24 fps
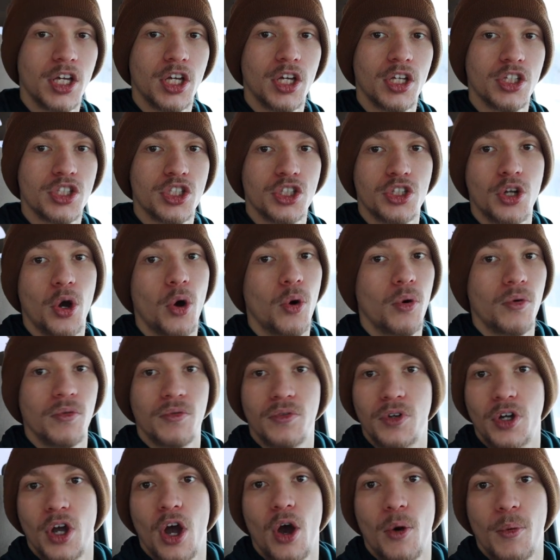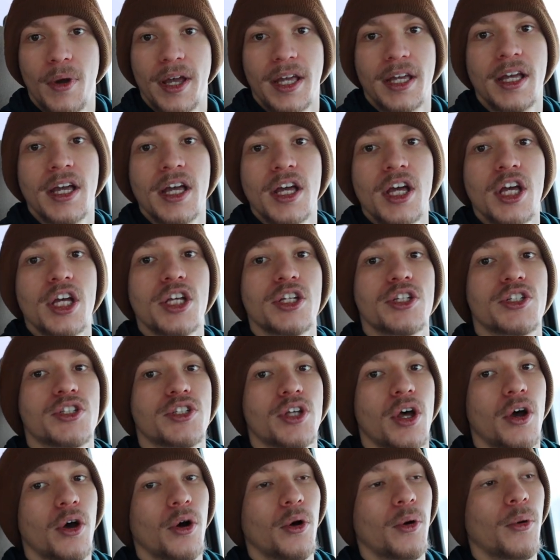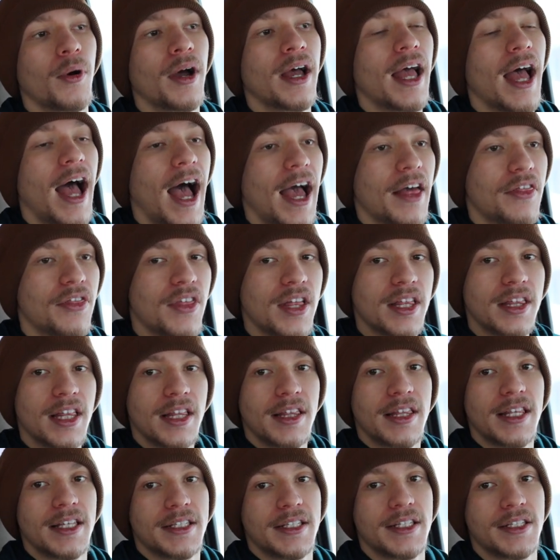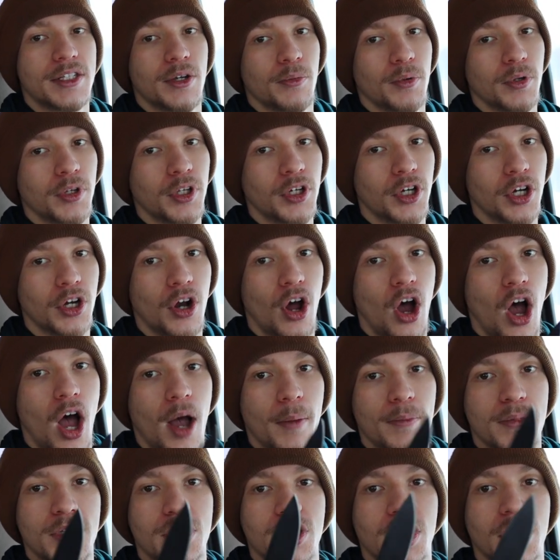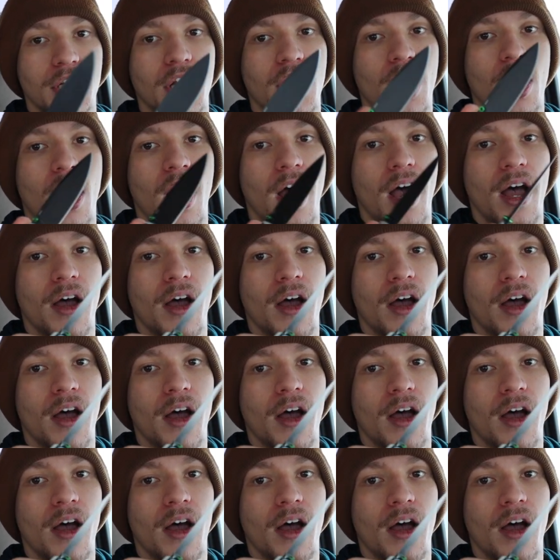stove going. So I think that this is a really good option uh,